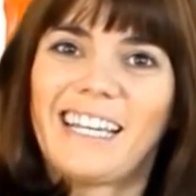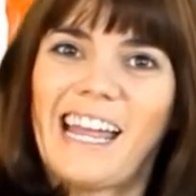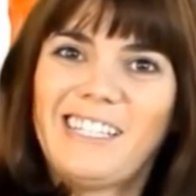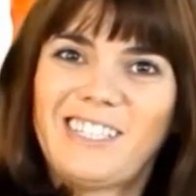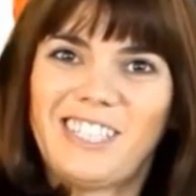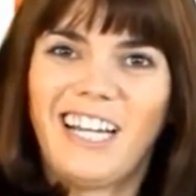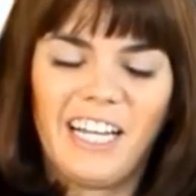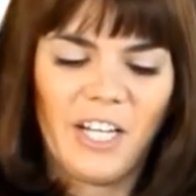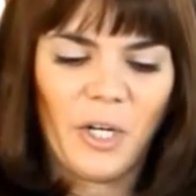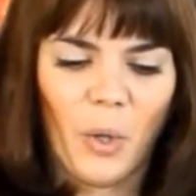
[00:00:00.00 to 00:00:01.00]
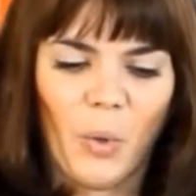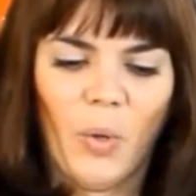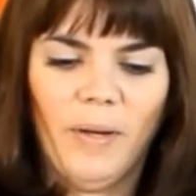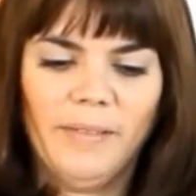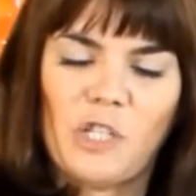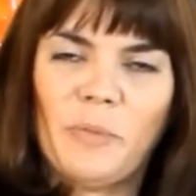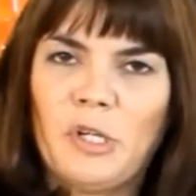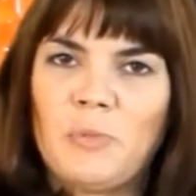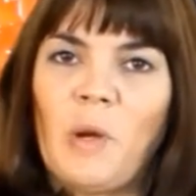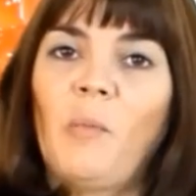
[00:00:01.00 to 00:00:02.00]
Nice yellow.
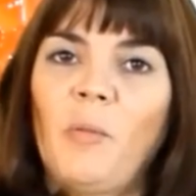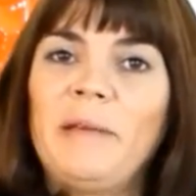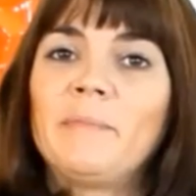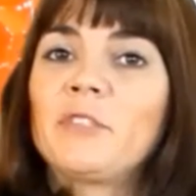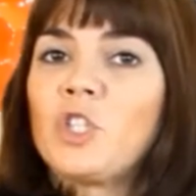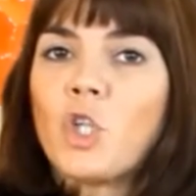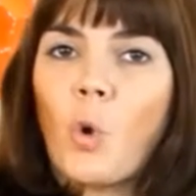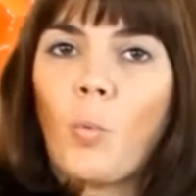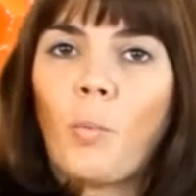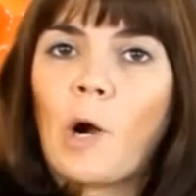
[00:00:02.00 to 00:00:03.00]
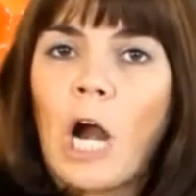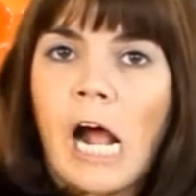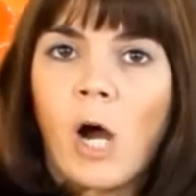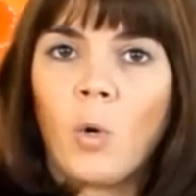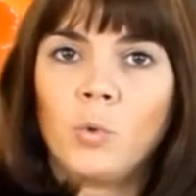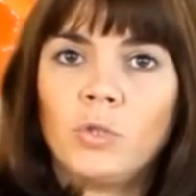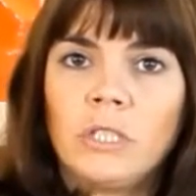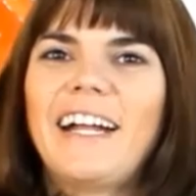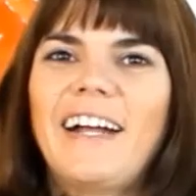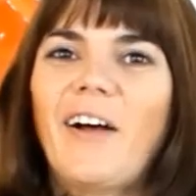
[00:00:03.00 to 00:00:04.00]
SpongeBob will be so proud.
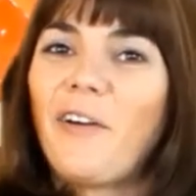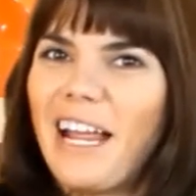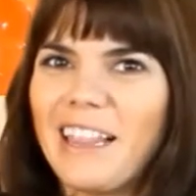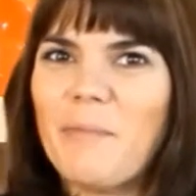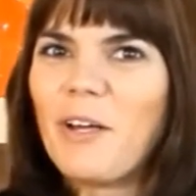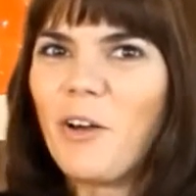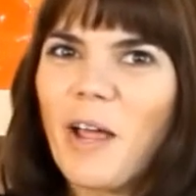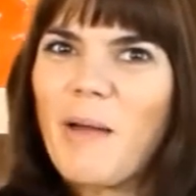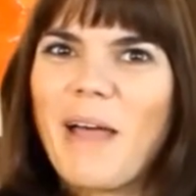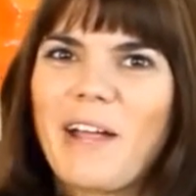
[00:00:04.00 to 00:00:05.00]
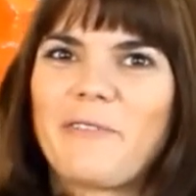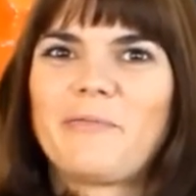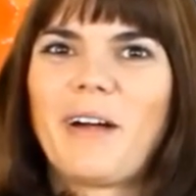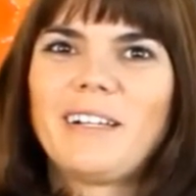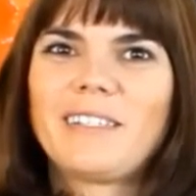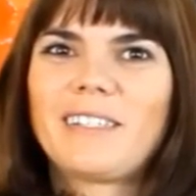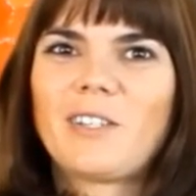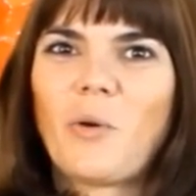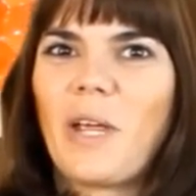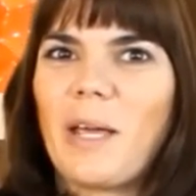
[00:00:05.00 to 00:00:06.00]
All right, let me go get my crust
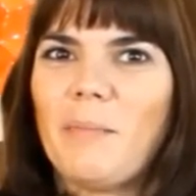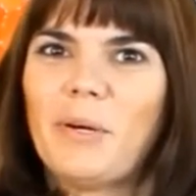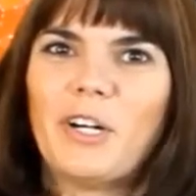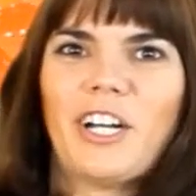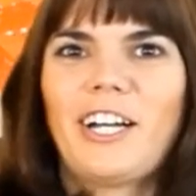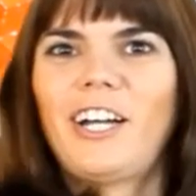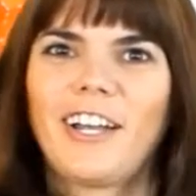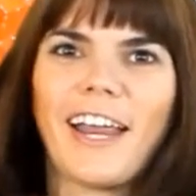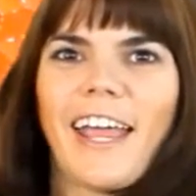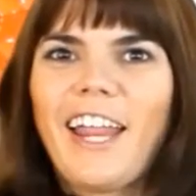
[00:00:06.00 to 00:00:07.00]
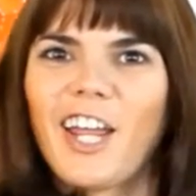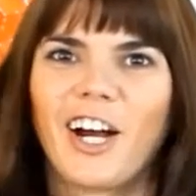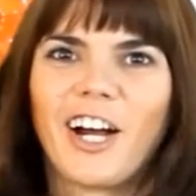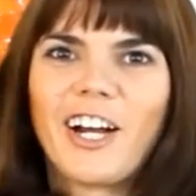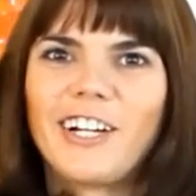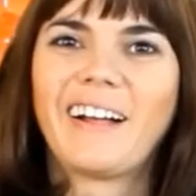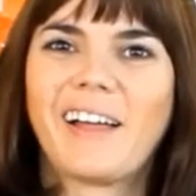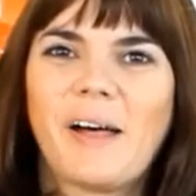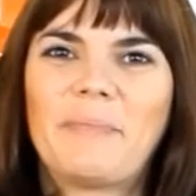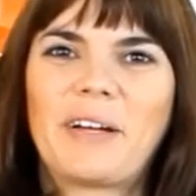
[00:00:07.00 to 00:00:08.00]
so we can put it all together.
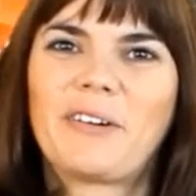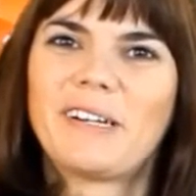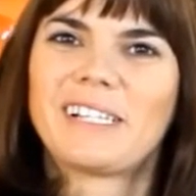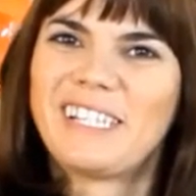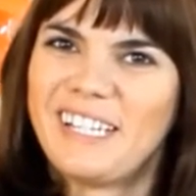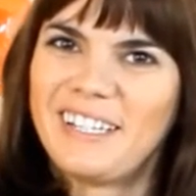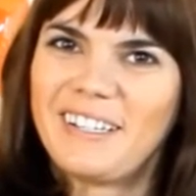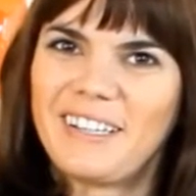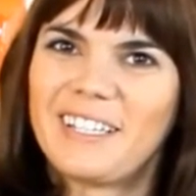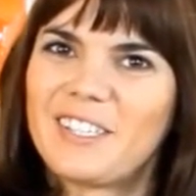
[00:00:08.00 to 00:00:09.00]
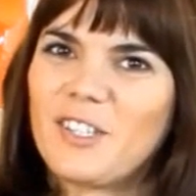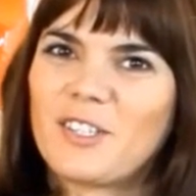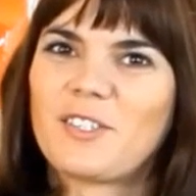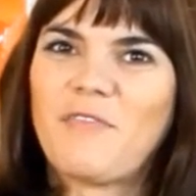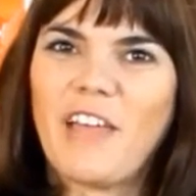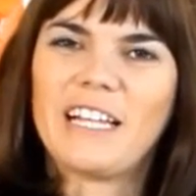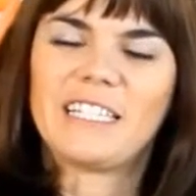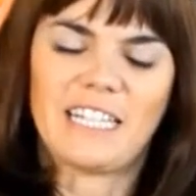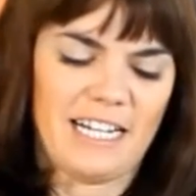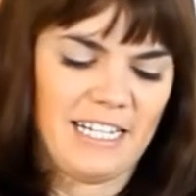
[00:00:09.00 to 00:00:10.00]
Got my crust here. This looks
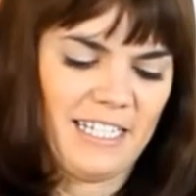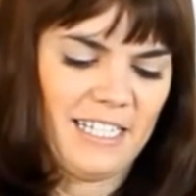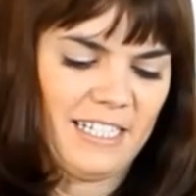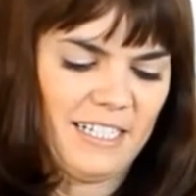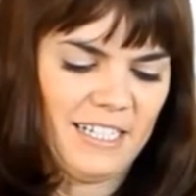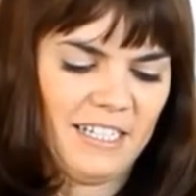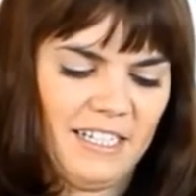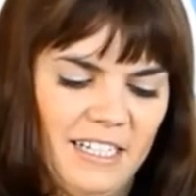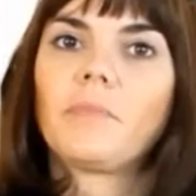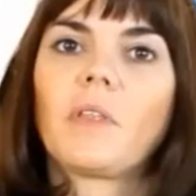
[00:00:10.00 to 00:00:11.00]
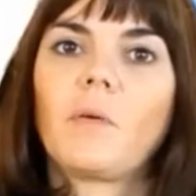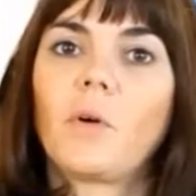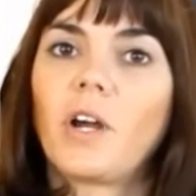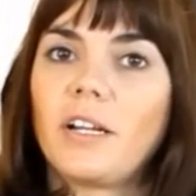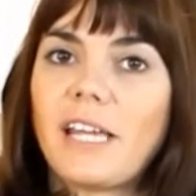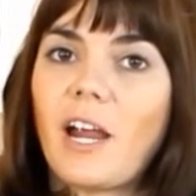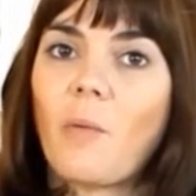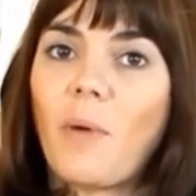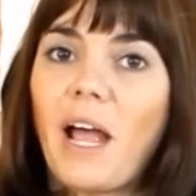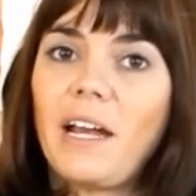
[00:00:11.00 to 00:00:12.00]
fantastic. We're gonna take our
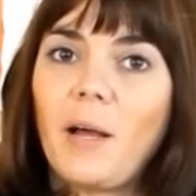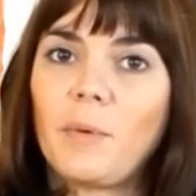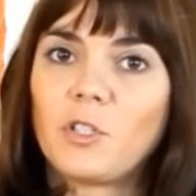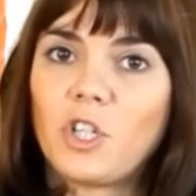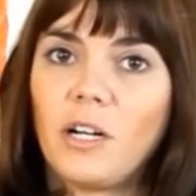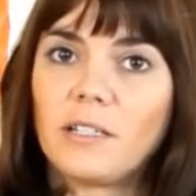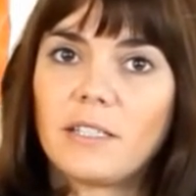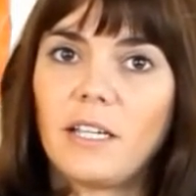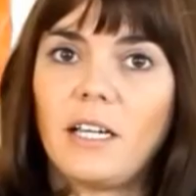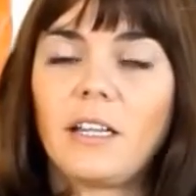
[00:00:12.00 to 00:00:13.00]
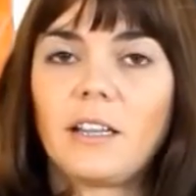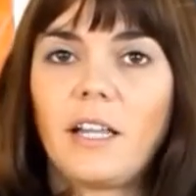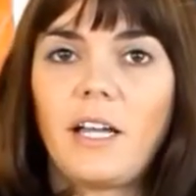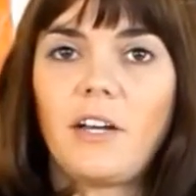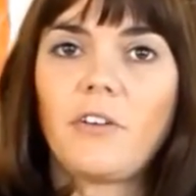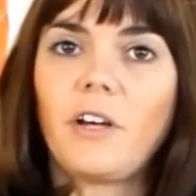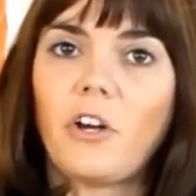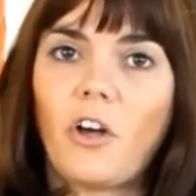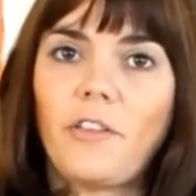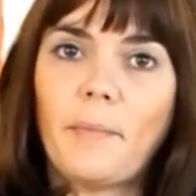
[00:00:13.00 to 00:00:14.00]
pineapple chunks and layer it
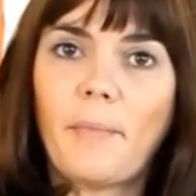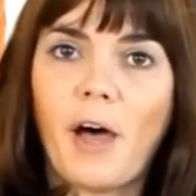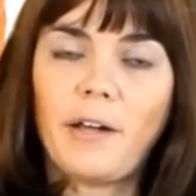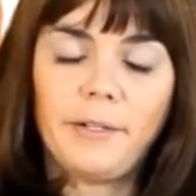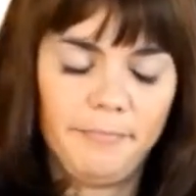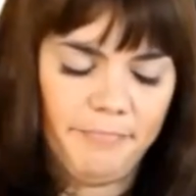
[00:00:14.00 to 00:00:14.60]
on the bottom.